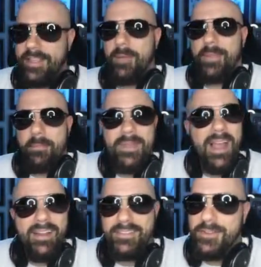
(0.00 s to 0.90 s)
I'll be
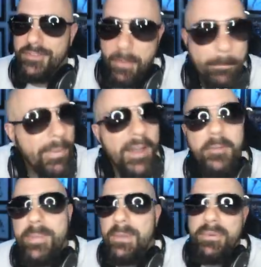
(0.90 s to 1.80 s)
honest, there's some better
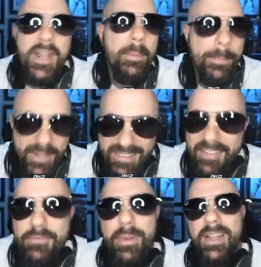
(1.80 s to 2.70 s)
people that blitz
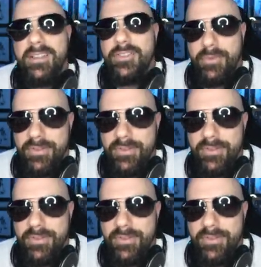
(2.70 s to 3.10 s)
everybody in 3